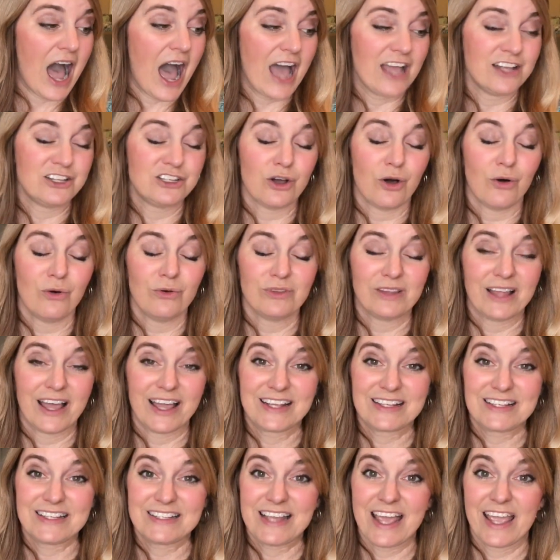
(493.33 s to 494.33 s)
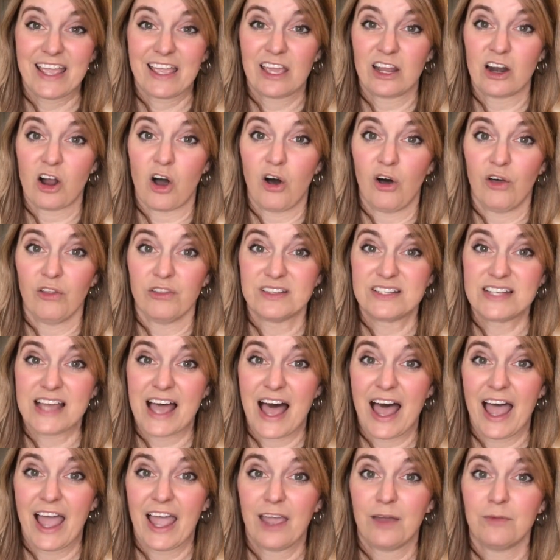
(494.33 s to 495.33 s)
I don't like to take it all the
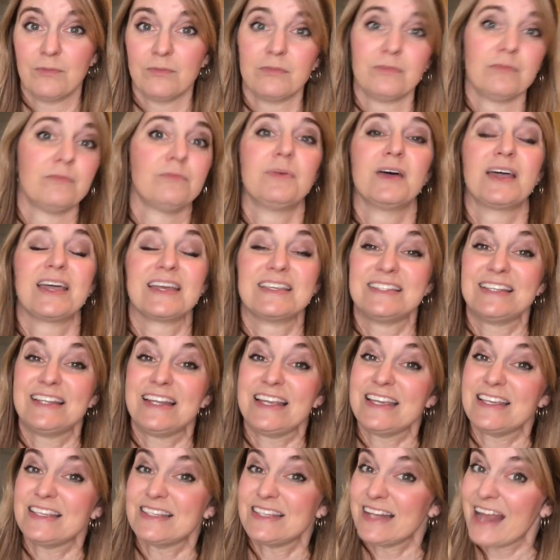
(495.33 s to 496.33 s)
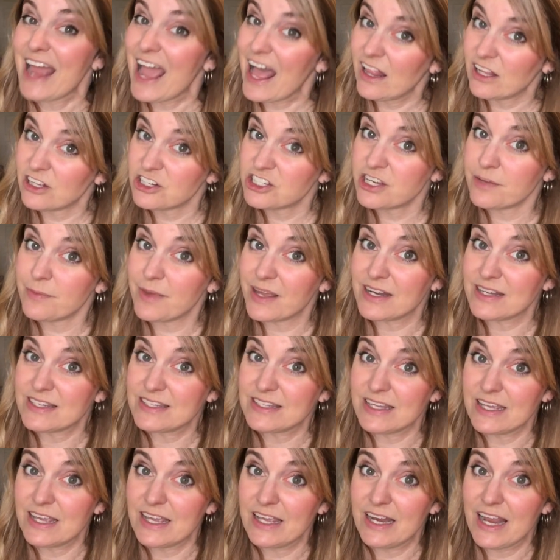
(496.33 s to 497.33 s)
time because it is an allergy
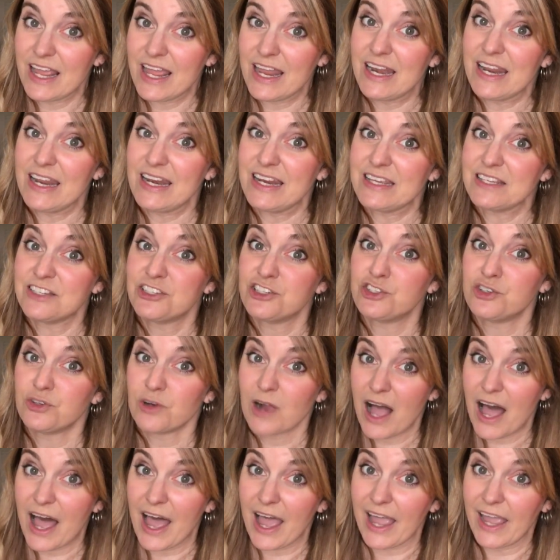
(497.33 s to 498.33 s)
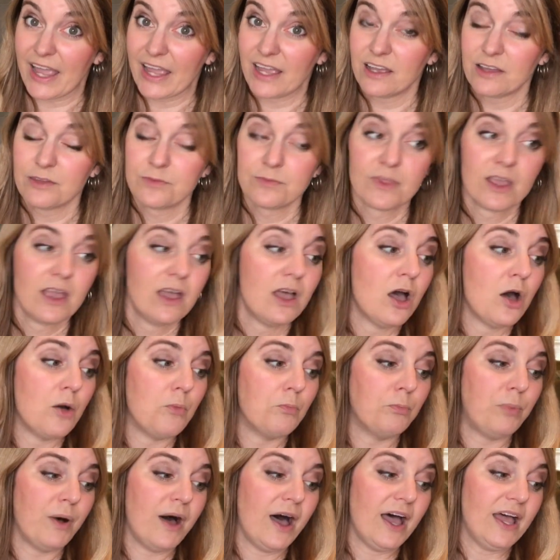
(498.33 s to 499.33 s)
medicine and it is drying
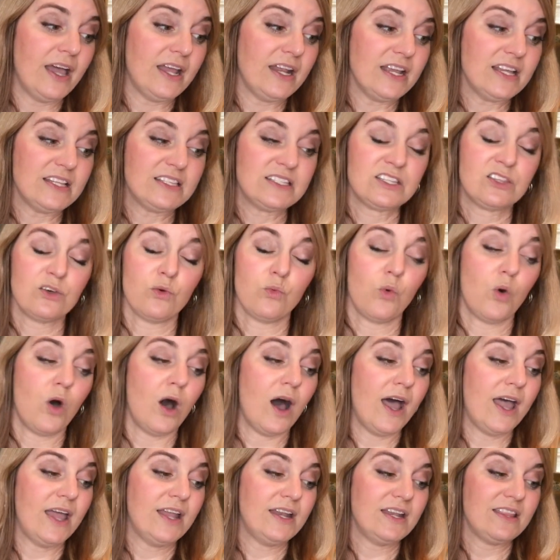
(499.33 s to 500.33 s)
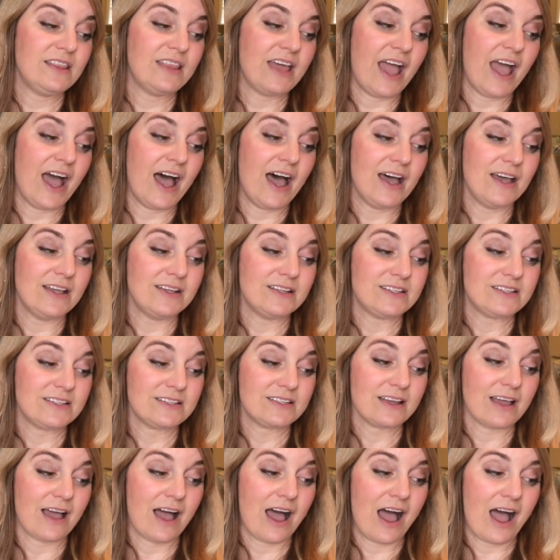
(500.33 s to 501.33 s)
but it's the one that
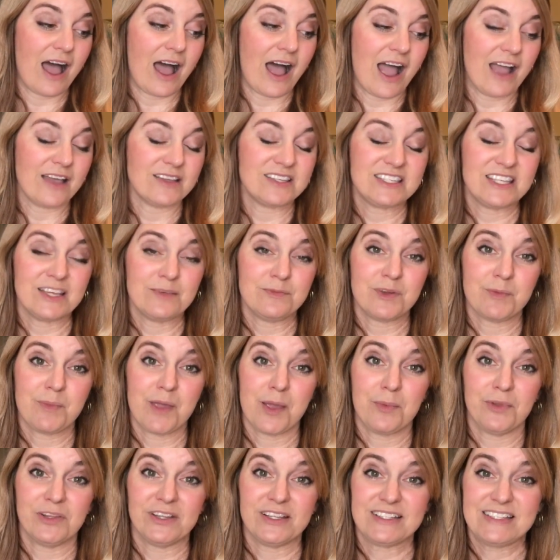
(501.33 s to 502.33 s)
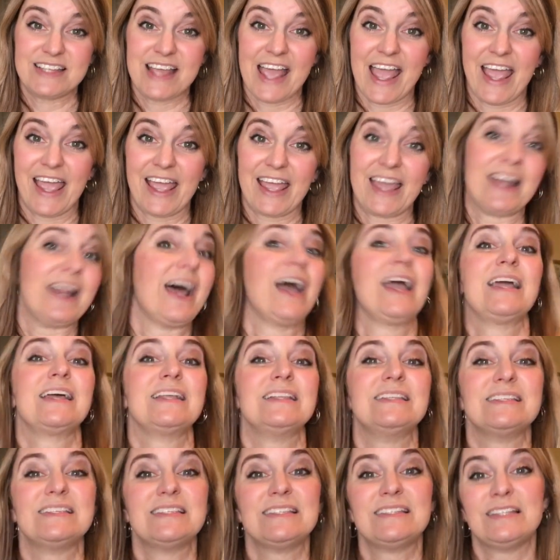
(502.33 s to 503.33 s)
I seem to be able to take and I
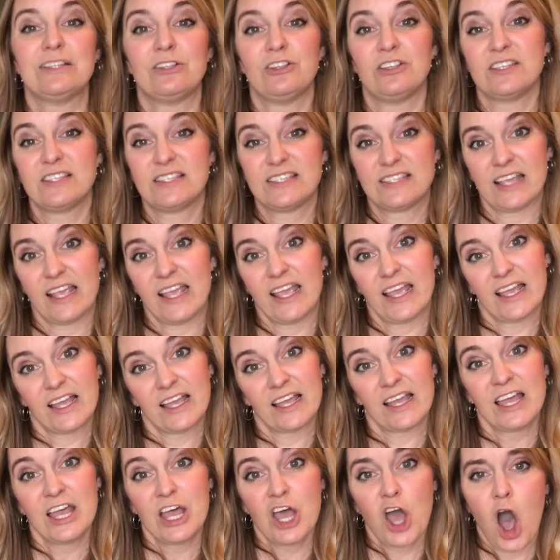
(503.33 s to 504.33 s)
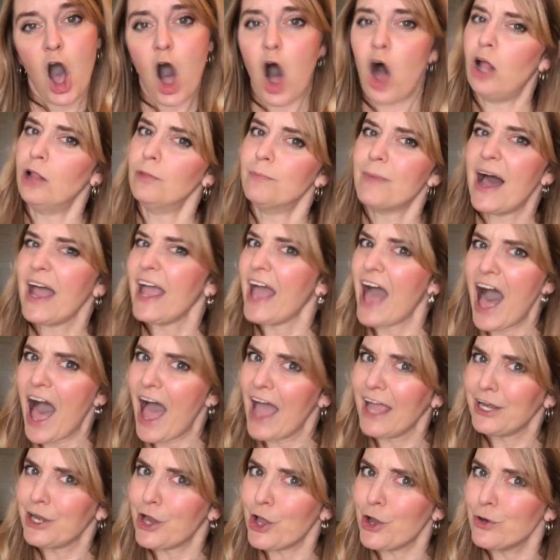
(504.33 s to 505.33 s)
can still sing all my
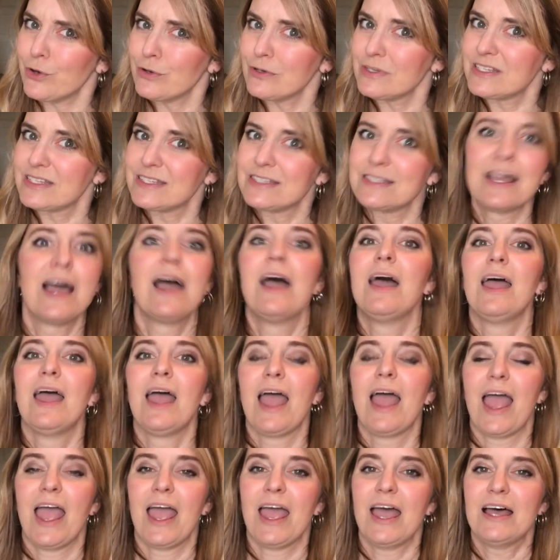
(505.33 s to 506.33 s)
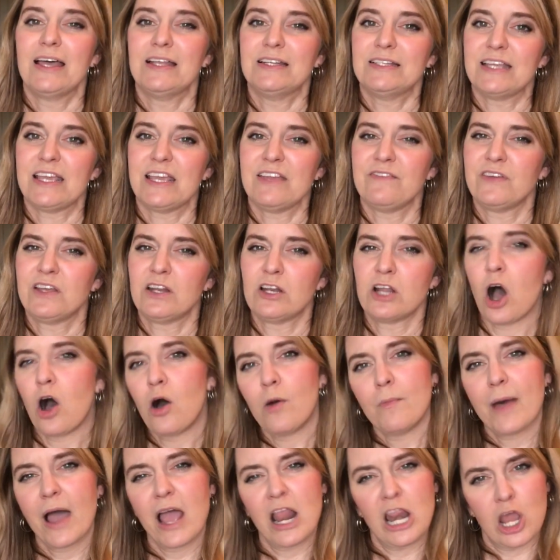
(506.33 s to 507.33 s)
high notes and even
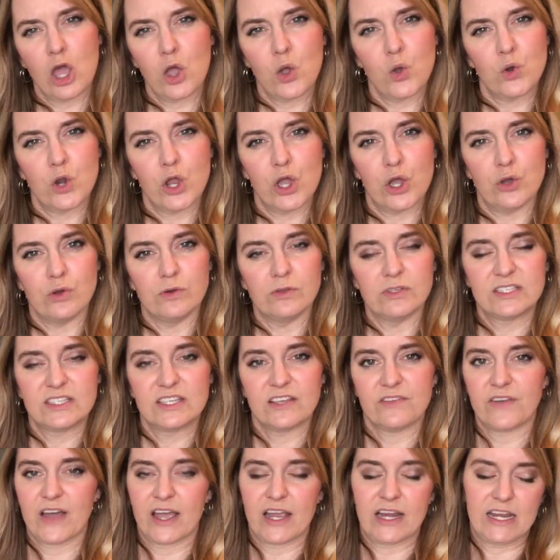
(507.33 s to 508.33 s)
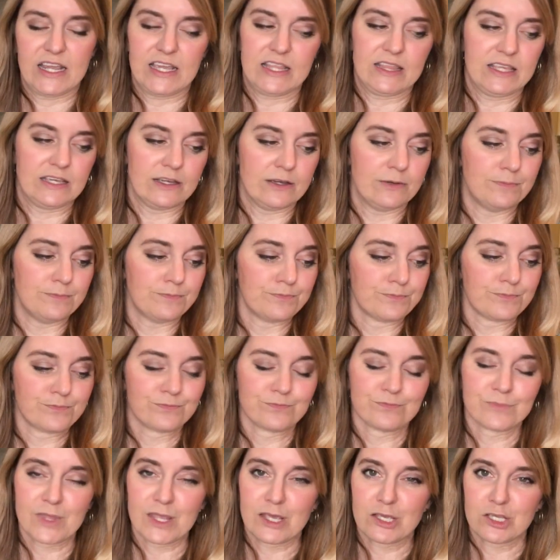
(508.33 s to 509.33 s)
all my low notes if I need them.
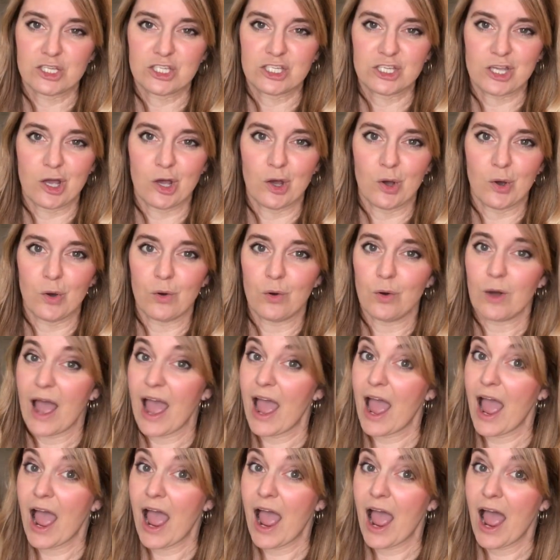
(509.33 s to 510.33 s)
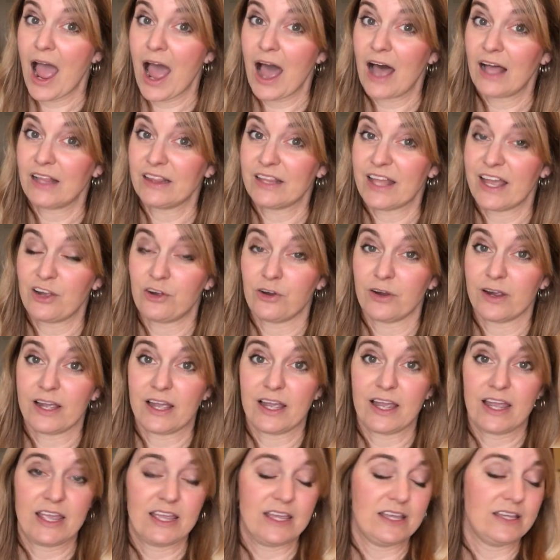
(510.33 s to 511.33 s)
So
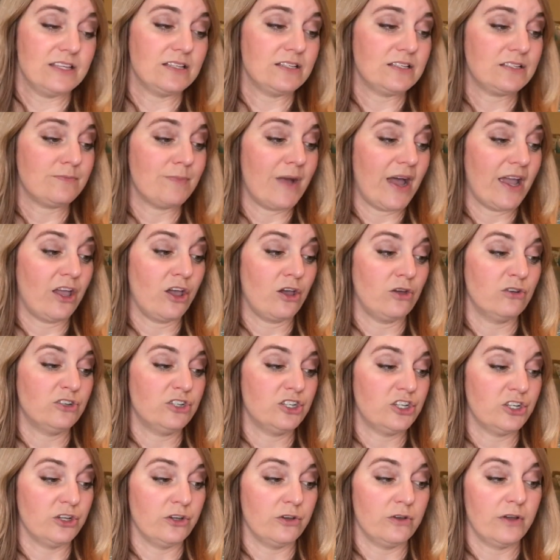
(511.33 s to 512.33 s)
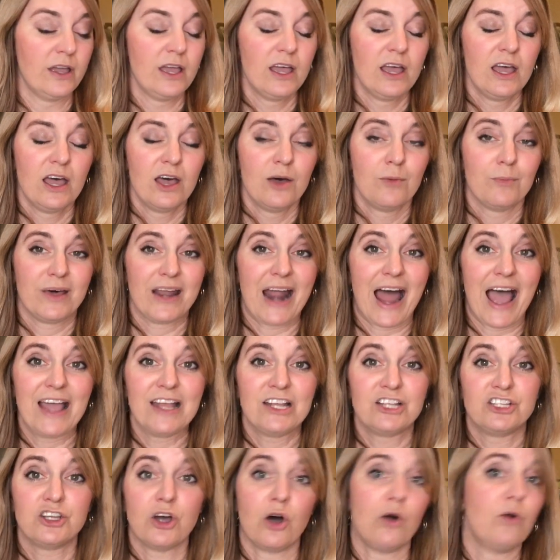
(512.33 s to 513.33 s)
Allegra is my go-to, but I
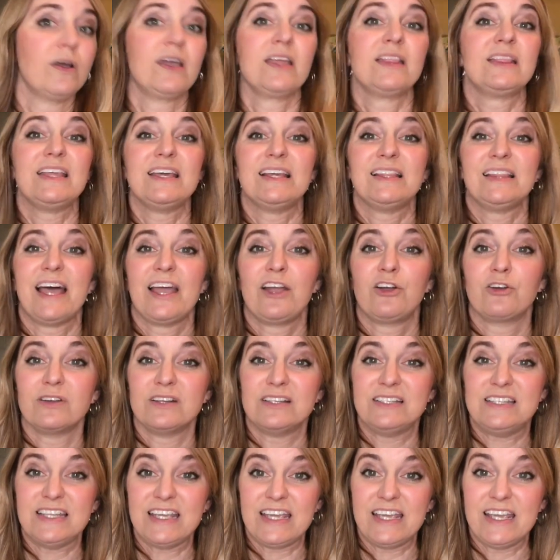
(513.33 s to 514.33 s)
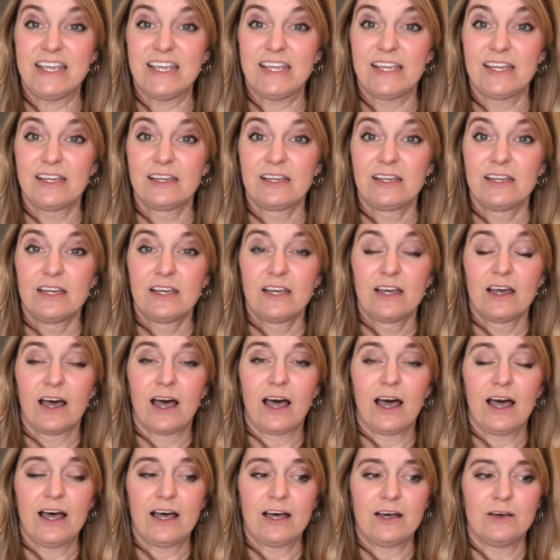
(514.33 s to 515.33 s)
don't get the Allegra D,
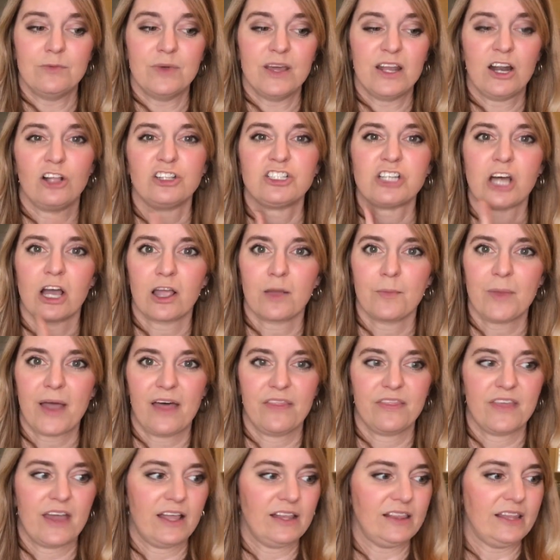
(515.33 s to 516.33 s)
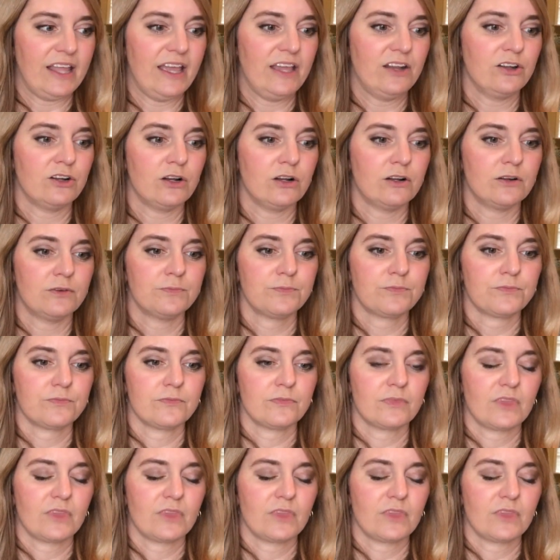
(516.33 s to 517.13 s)
um, and I'll talk about that later.